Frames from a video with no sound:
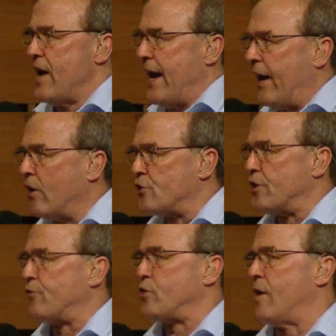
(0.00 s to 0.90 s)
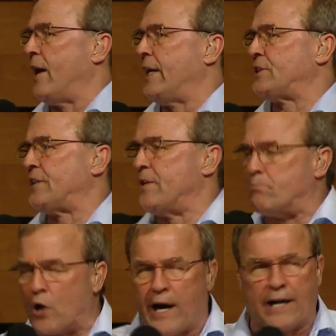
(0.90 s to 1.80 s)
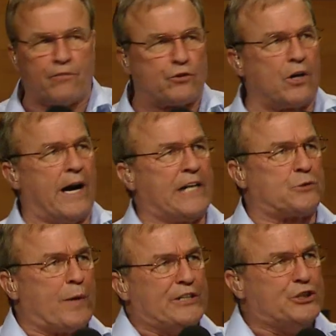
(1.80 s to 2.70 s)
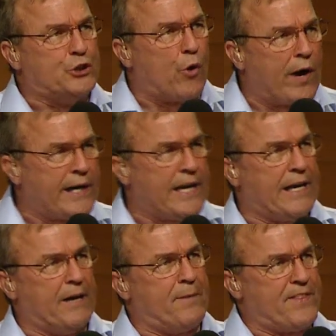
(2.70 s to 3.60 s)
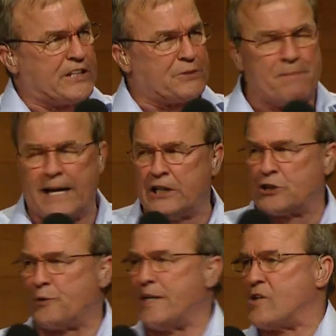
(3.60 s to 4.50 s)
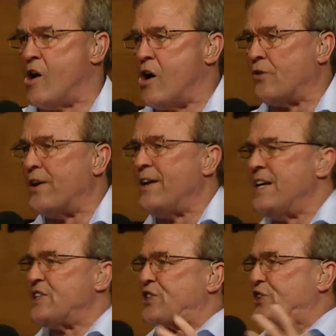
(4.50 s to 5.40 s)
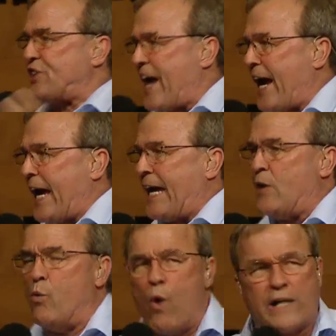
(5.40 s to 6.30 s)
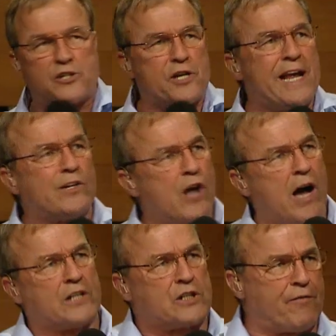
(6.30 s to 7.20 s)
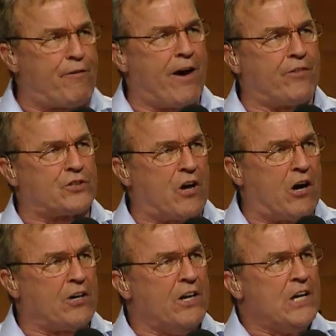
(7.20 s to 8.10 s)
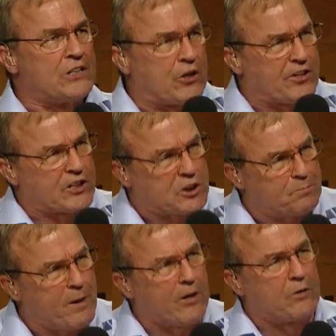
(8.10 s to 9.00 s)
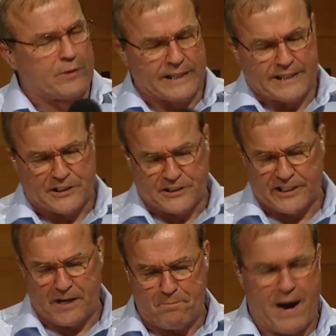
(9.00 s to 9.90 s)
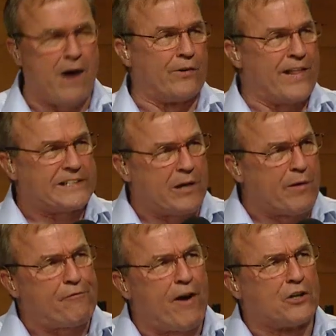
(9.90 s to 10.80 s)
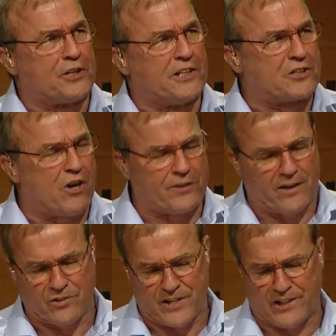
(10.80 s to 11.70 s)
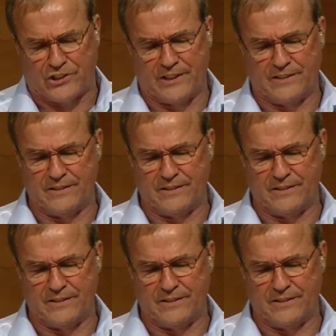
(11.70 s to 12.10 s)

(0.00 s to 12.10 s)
heirs of Christ and the bride of Christ, we join him in this ministry called saying what's in God's the Father's heart so that the Spirit releases it power. That's how we function. It's called intercession.